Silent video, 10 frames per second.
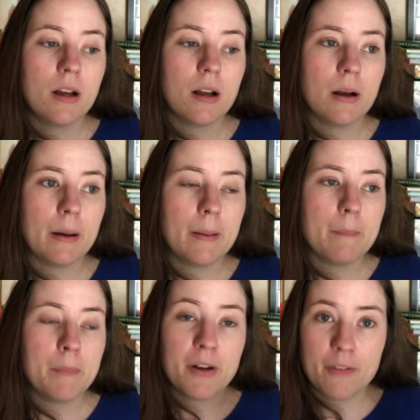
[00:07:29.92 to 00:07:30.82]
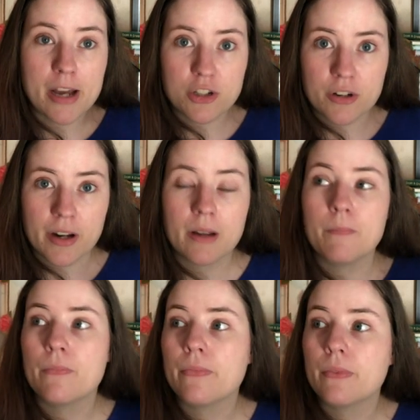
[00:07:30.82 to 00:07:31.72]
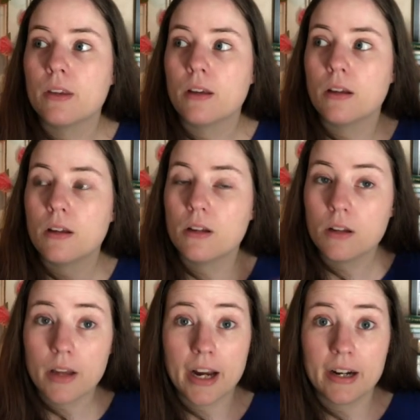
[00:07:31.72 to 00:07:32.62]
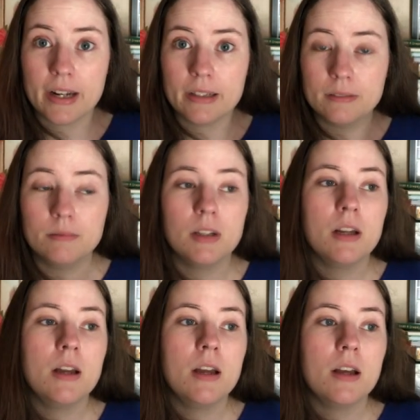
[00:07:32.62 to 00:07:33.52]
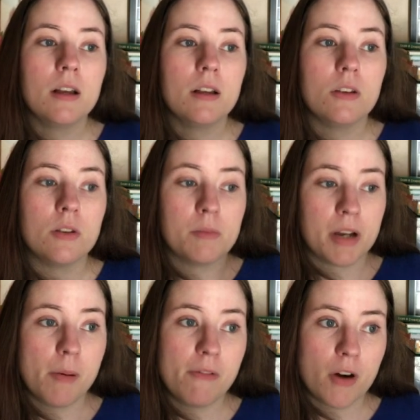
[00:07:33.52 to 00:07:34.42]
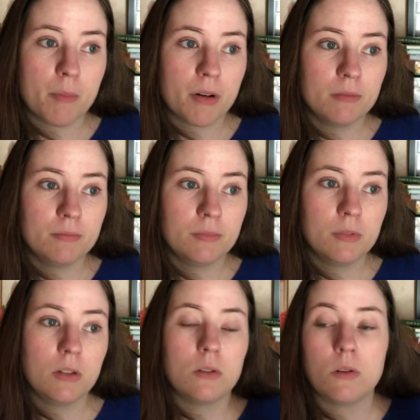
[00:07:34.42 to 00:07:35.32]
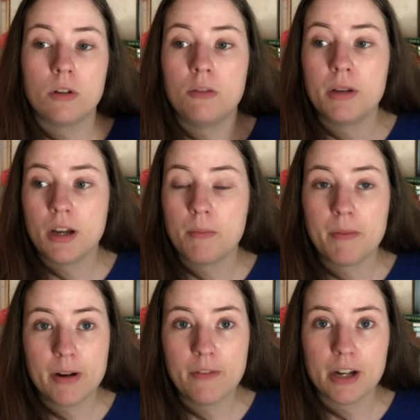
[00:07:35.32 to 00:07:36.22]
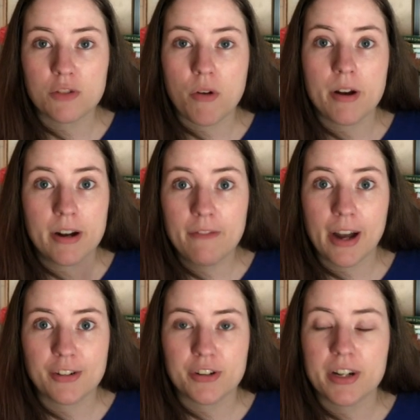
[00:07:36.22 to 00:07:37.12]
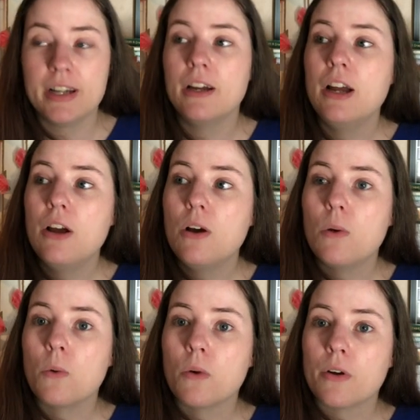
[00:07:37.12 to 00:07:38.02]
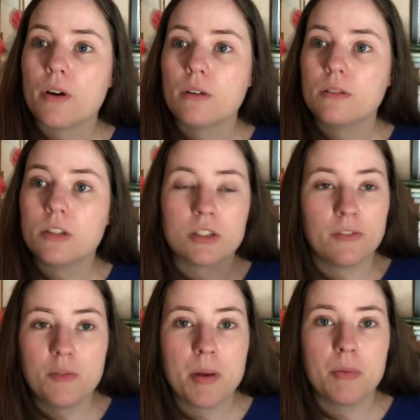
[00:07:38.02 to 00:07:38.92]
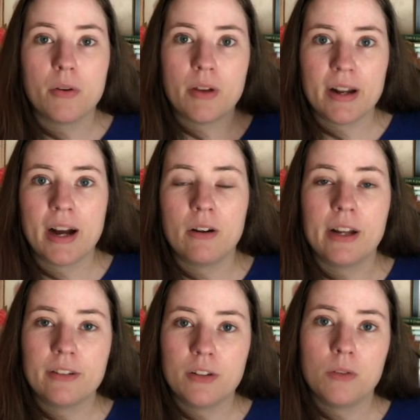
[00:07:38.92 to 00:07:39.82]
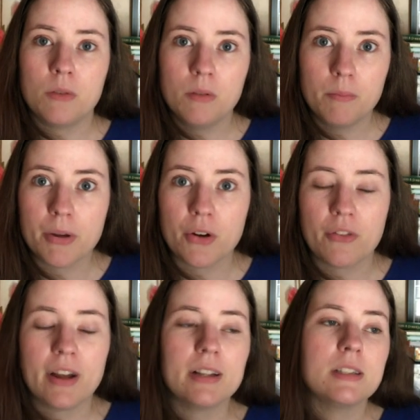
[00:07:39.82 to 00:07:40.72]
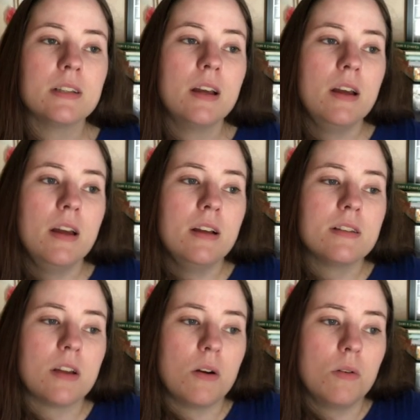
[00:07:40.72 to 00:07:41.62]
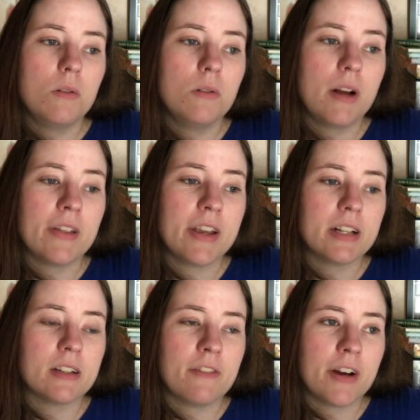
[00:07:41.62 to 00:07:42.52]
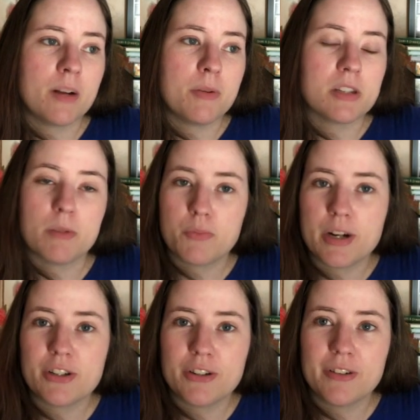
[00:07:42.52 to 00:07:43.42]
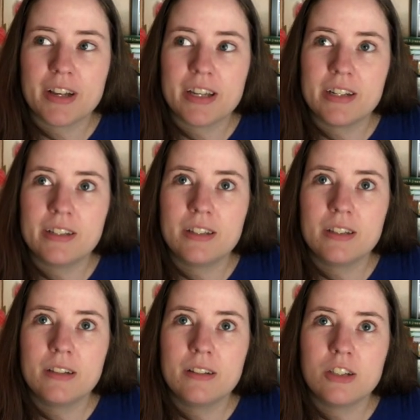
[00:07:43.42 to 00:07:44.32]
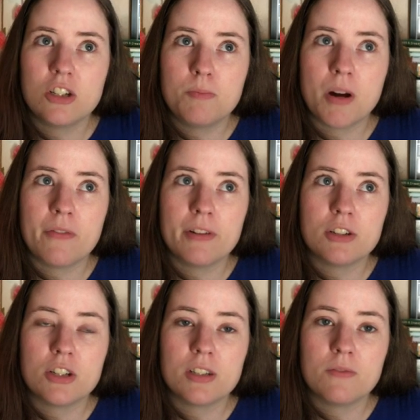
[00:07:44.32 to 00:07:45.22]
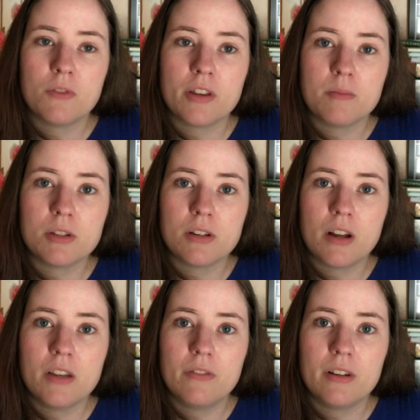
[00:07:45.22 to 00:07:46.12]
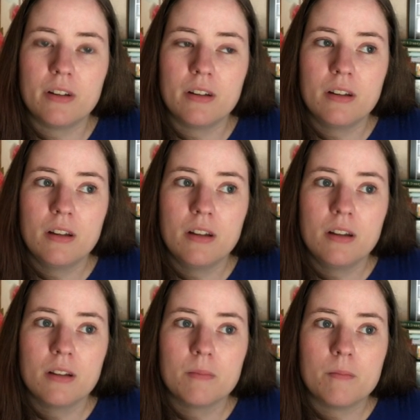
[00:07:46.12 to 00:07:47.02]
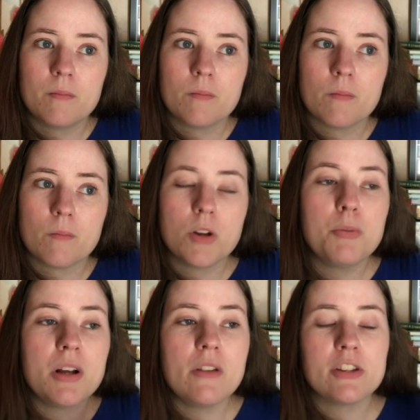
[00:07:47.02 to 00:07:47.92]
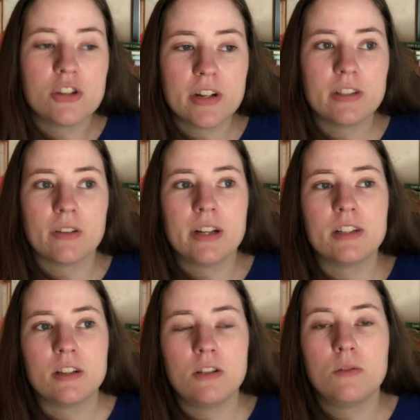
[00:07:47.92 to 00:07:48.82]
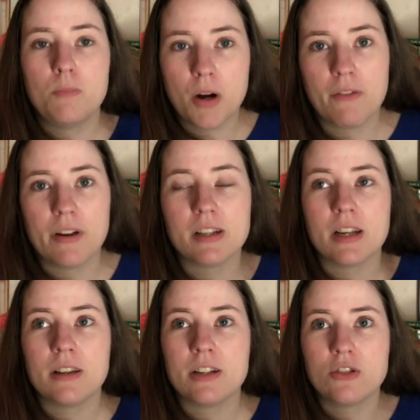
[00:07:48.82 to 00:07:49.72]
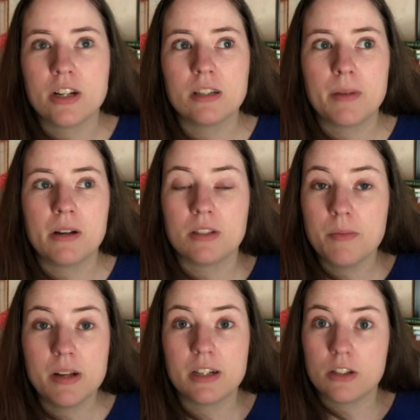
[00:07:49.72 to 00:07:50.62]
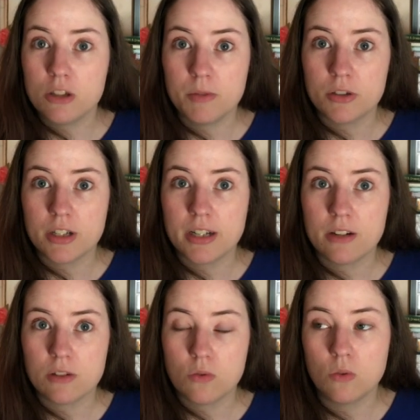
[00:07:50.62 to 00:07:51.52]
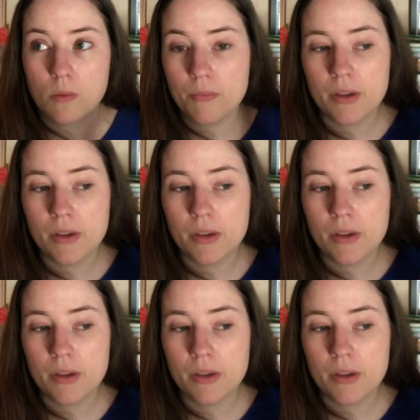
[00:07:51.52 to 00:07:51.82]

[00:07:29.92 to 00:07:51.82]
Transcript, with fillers: uh, manufacturing area. You either become a farmer or you become a manufacturer in a factory, or there's a few people who get out and do bigger things. So I think it's unfair to put so much pressure on kids to do perfect, just for them to not even put all the stress on kids to do perfect, and they stress them out. And some kids get super stressed out at school